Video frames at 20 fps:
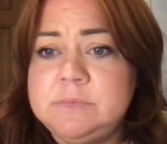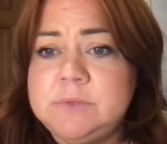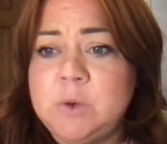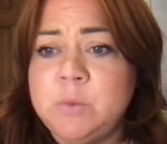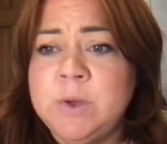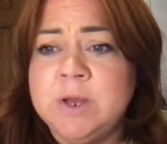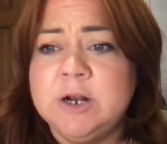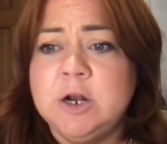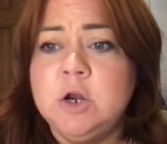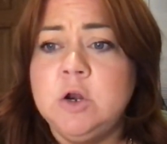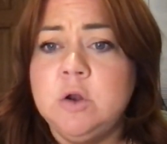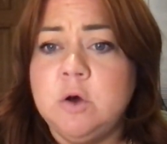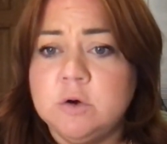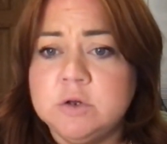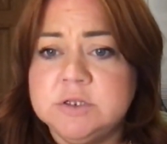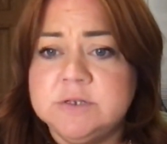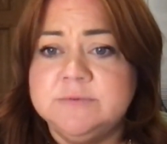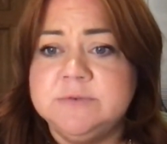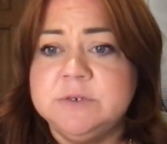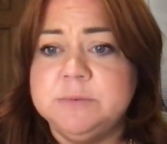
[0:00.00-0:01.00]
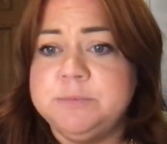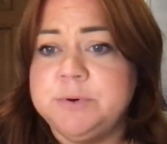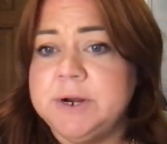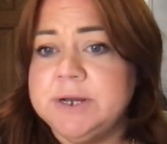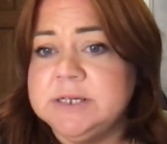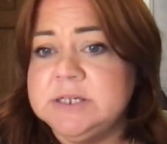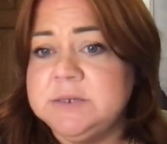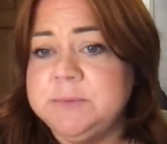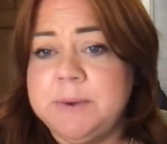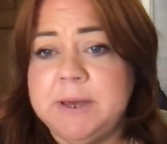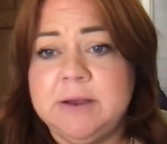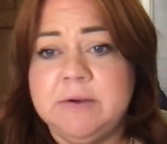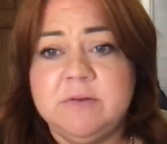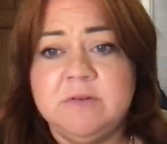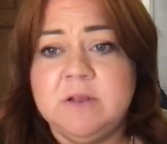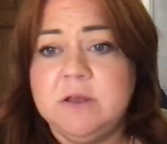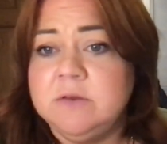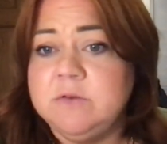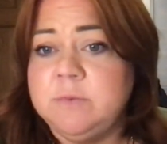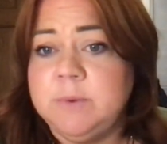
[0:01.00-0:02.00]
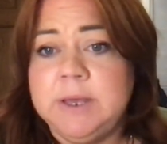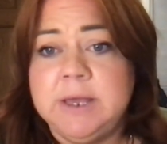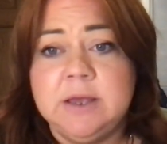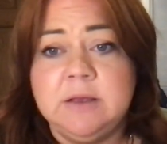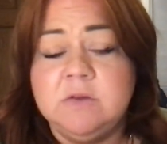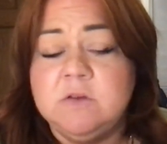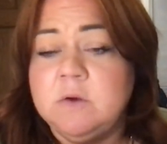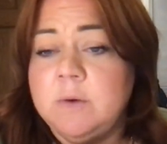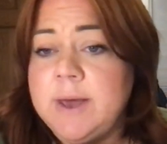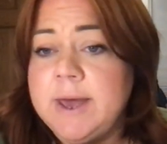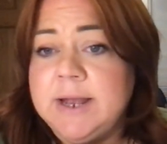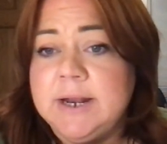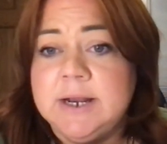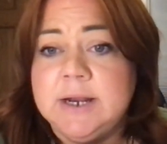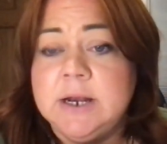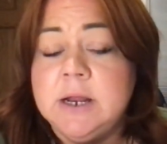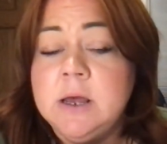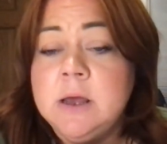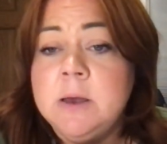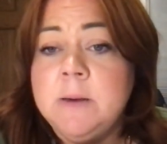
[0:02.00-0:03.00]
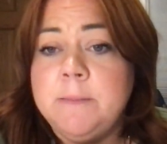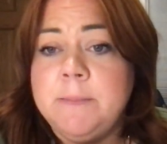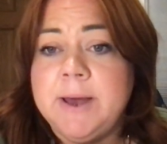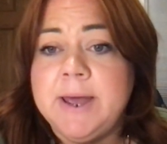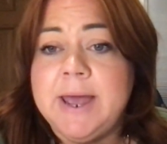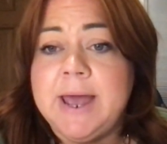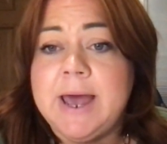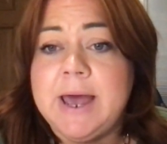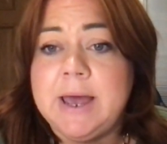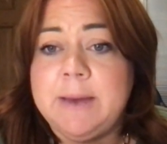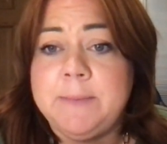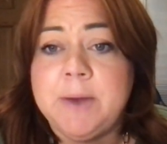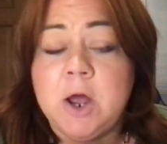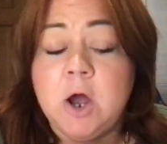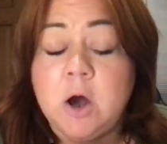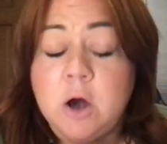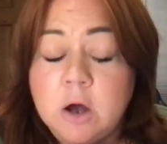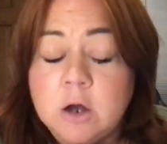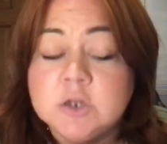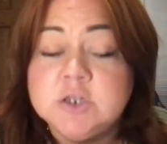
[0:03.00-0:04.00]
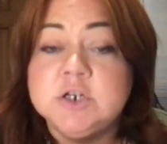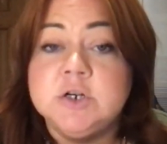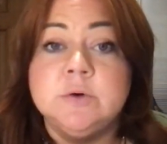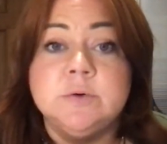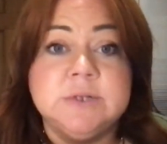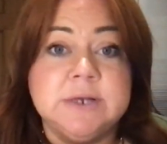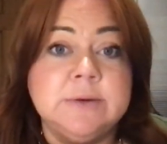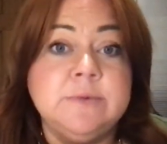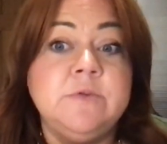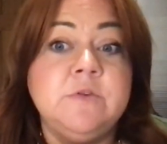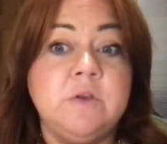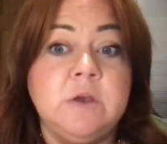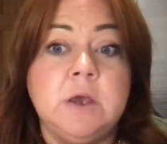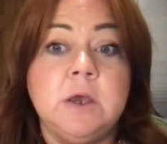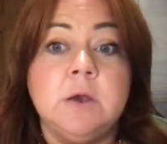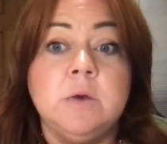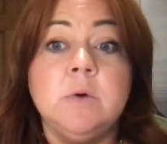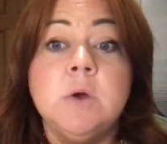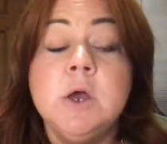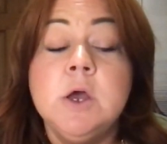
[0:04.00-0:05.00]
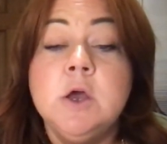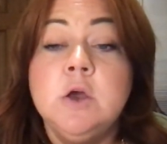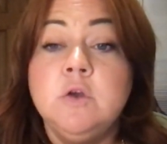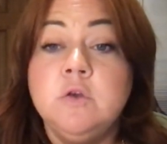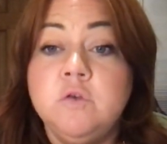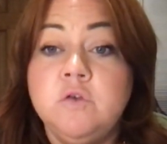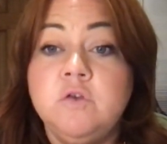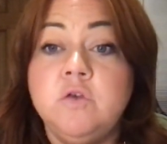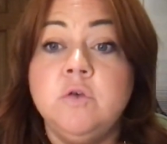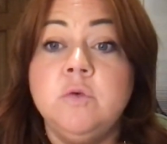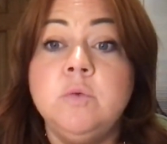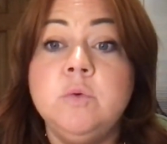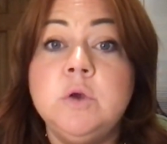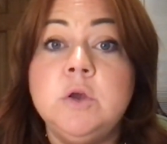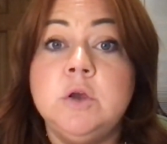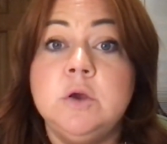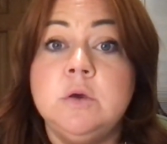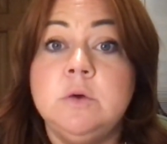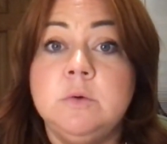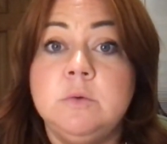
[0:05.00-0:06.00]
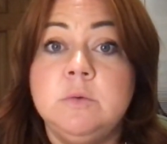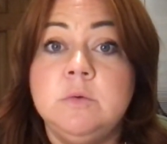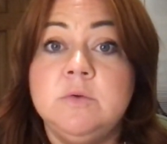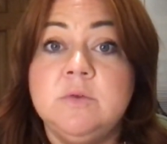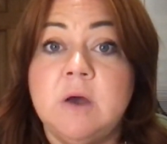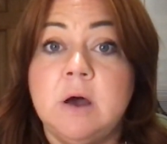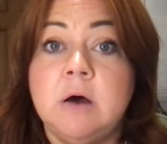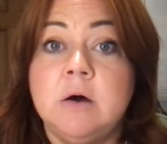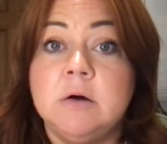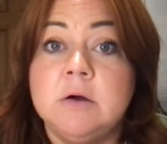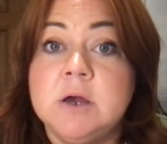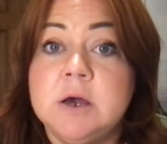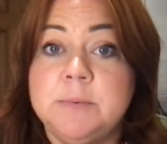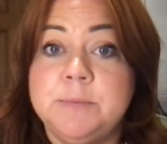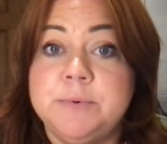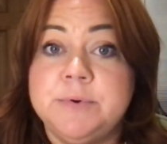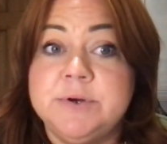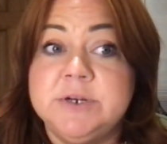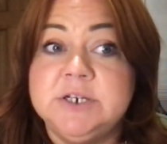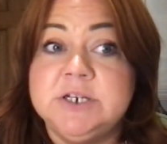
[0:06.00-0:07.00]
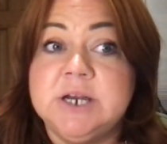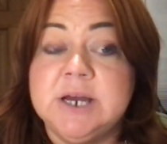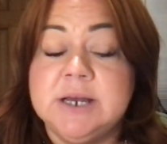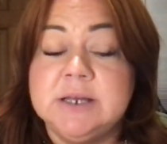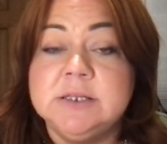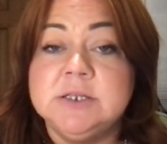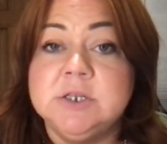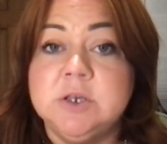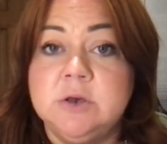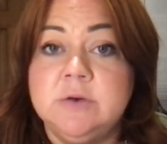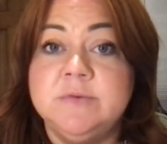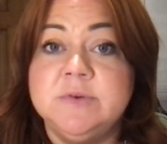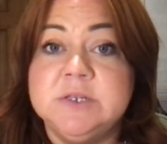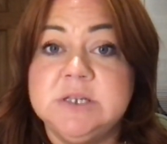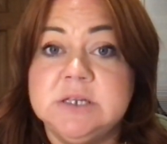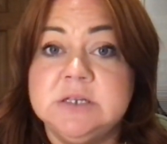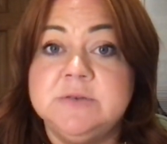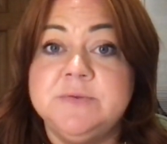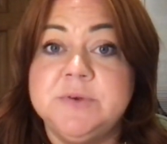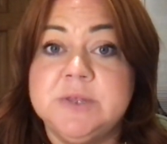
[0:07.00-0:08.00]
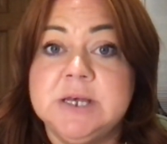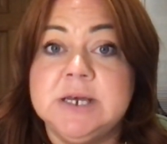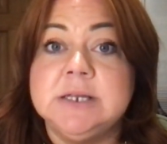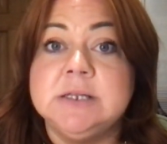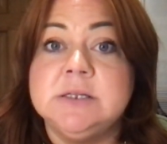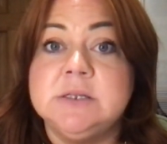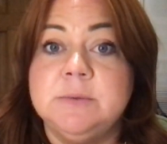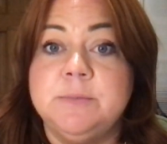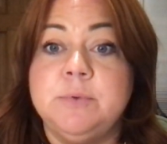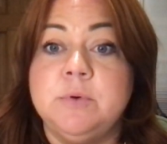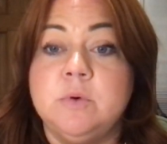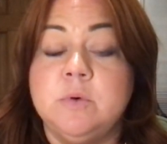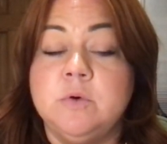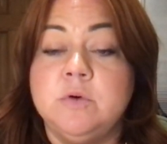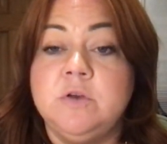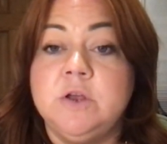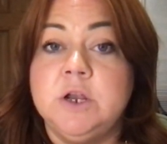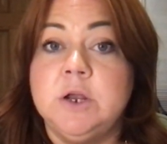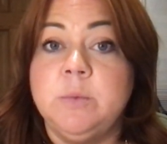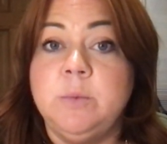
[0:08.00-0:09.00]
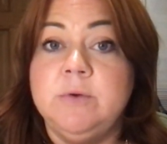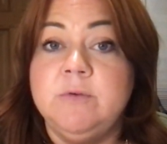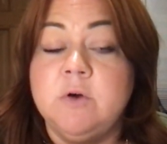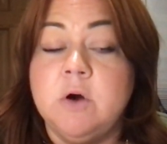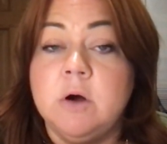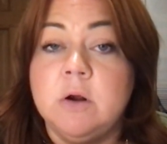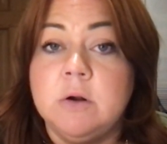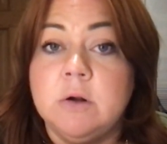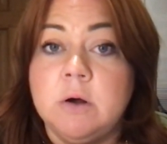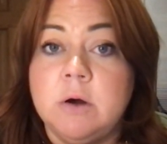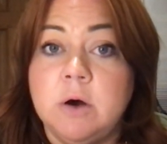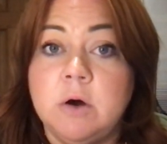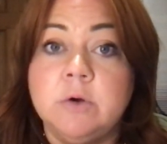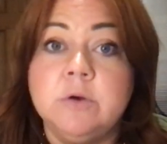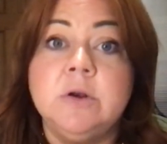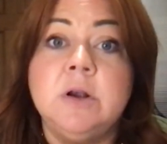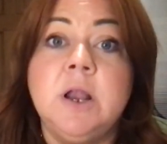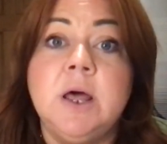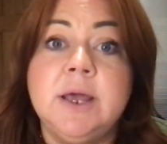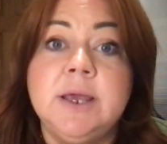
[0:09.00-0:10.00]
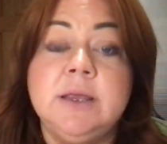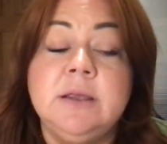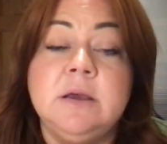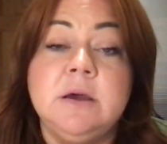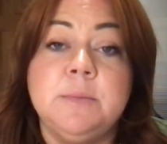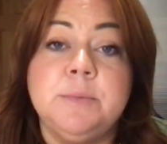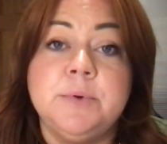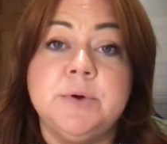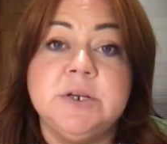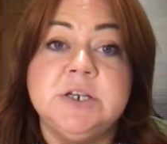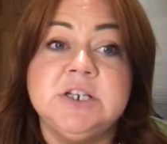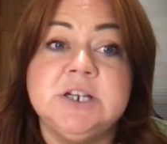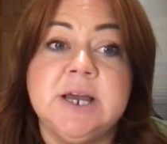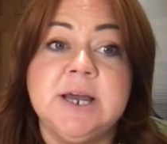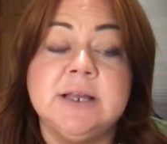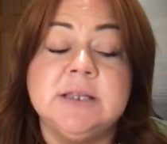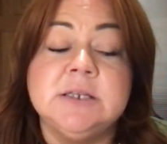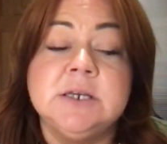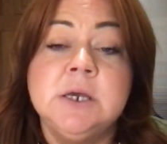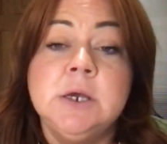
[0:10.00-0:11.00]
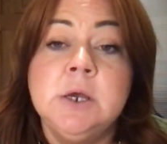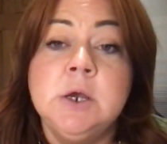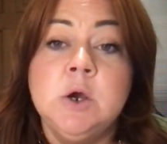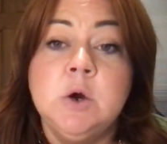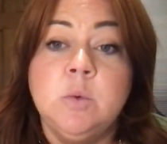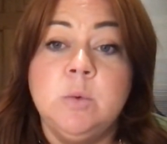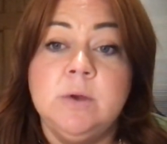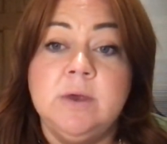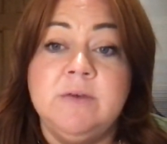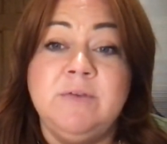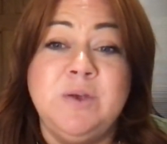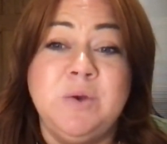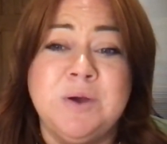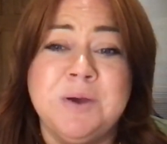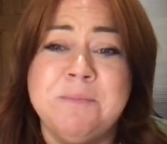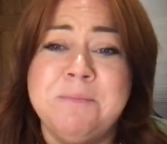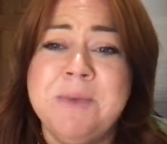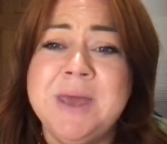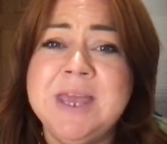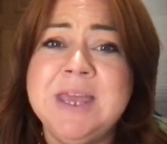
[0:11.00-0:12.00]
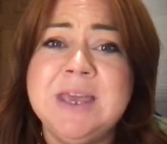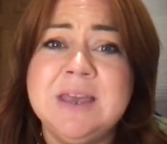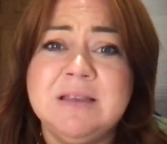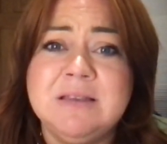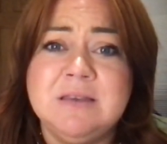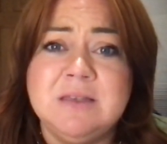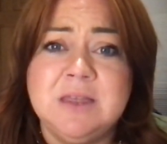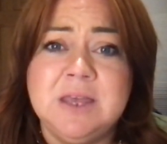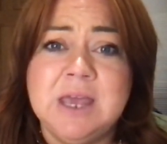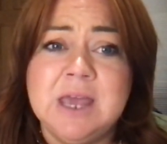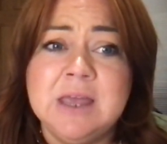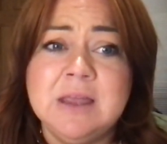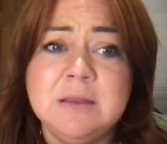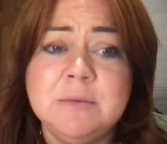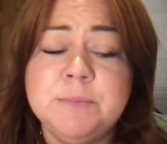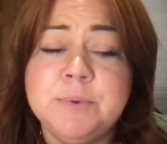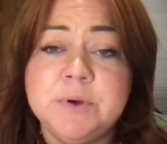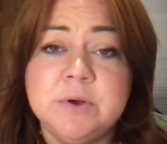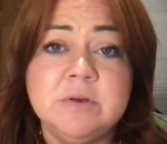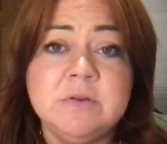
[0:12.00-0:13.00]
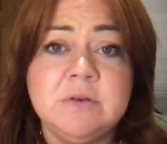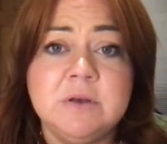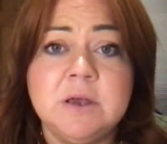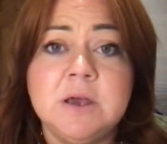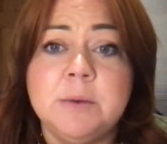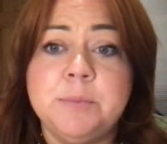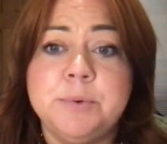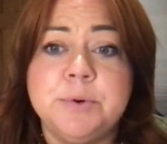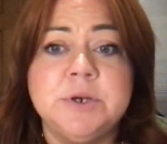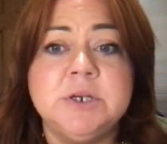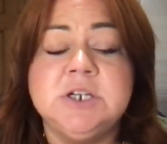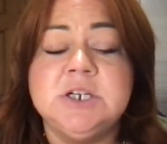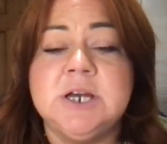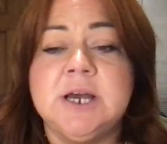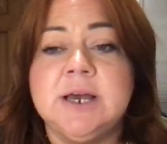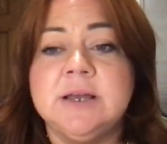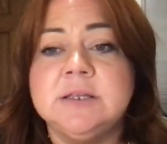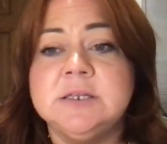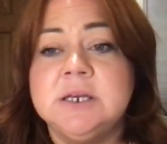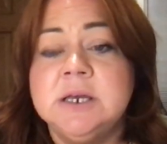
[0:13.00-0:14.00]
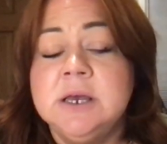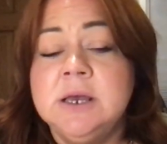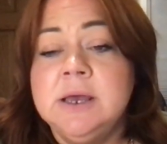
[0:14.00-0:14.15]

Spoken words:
We had a lot of depressed parents last week, and so Helen, my heart goes out to you. Do use our cuppa and chat services for that support. You know, we've got our online cuppa and chat. If you can make it to the in-person cuppa and chat,